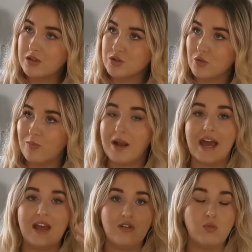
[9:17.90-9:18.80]
sort of
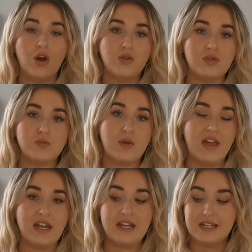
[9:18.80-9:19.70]
playing of white noise when
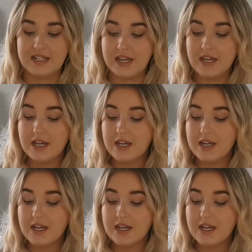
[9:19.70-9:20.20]
they need it.